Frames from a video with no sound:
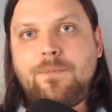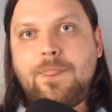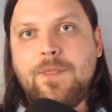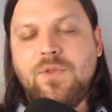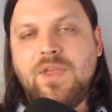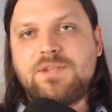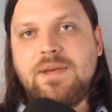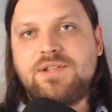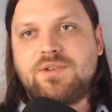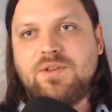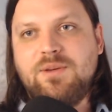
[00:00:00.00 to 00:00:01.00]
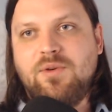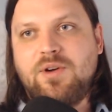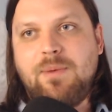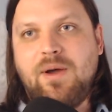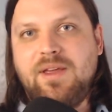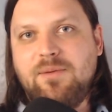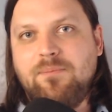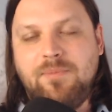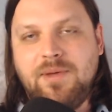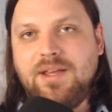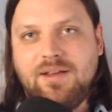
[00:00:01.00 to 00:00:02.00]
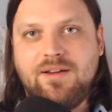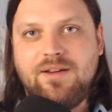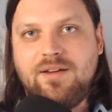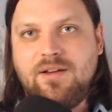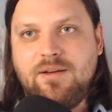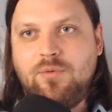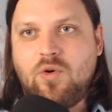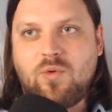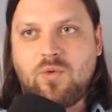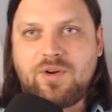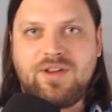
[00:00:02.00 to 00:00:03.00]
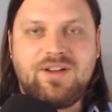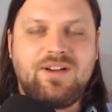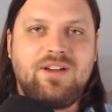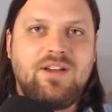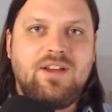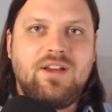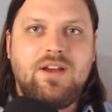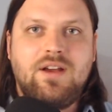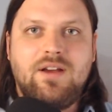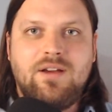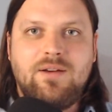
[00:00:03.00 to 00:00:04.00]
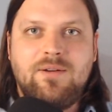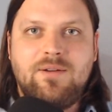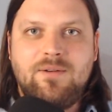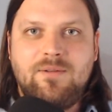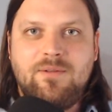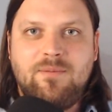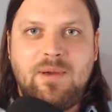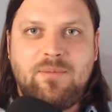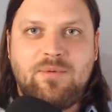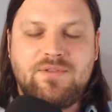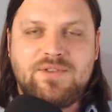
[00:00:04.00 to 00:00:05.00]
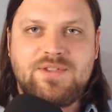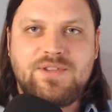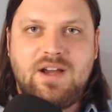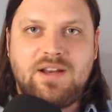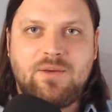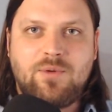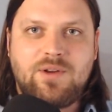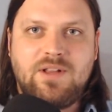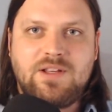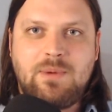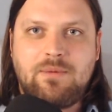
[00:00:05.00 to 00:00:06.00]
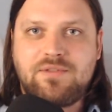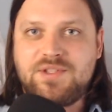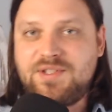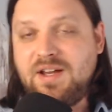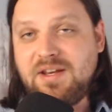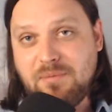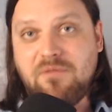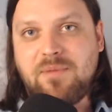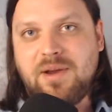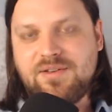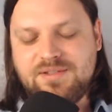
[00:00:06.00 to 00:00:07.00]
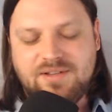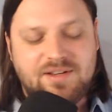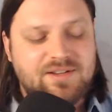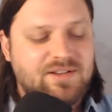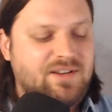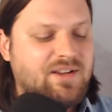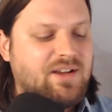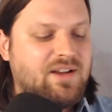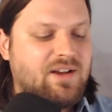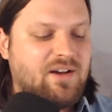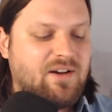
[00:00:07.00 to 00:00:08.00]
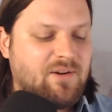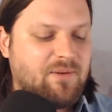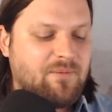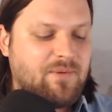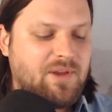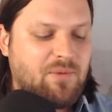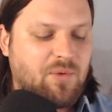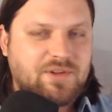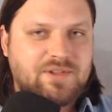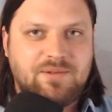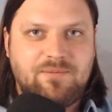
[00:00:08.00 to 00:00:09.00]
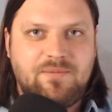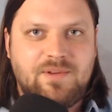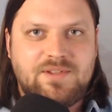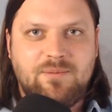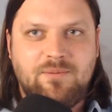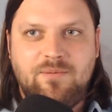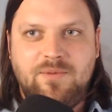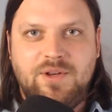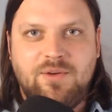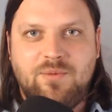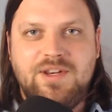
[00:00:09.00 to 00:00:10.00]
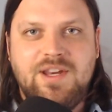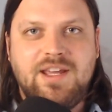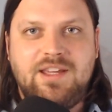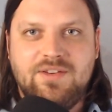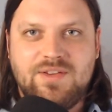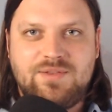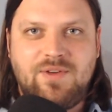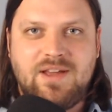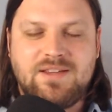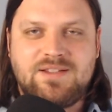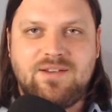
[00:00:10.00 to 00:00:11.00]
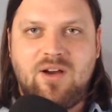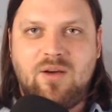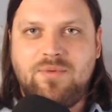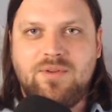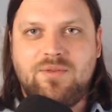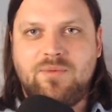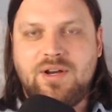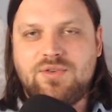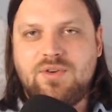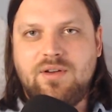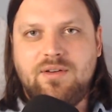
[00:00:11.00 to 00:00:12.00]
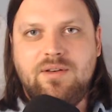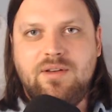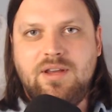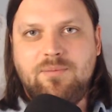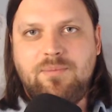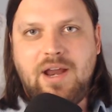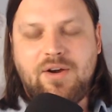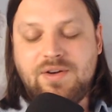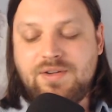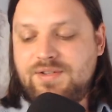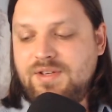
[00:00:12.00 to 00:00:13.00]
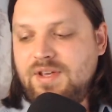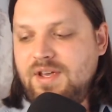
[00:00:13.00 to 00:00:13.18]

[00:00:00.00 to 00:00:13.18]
that's basically a book about him being a poor working member of society, working class member of society, both Paris and London. He works in some, ridiculous, fancy, opulent restaurant in Paris,